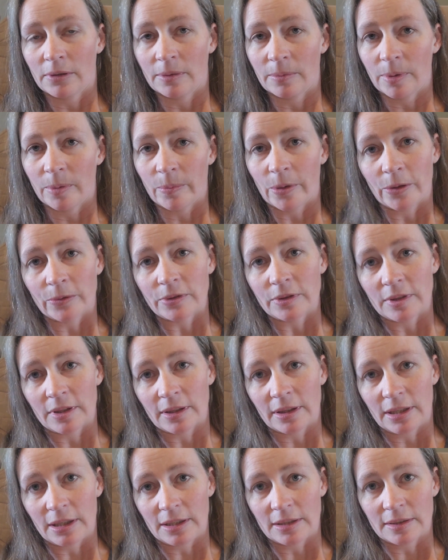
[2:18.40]
be
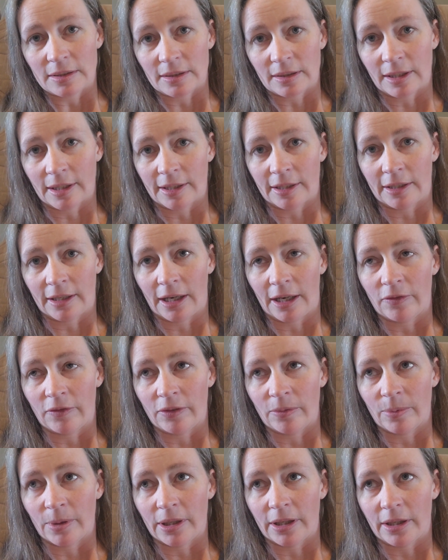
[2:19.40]
posting these and then
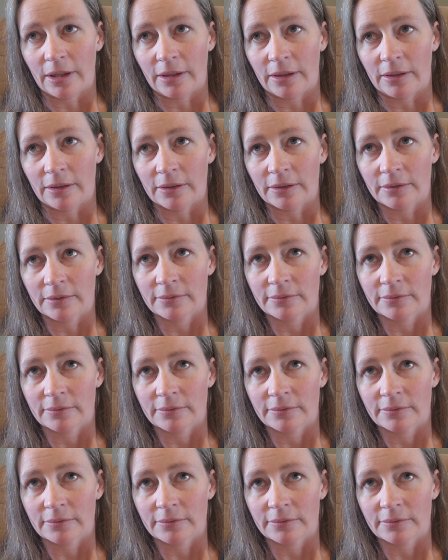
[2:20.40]
everybody,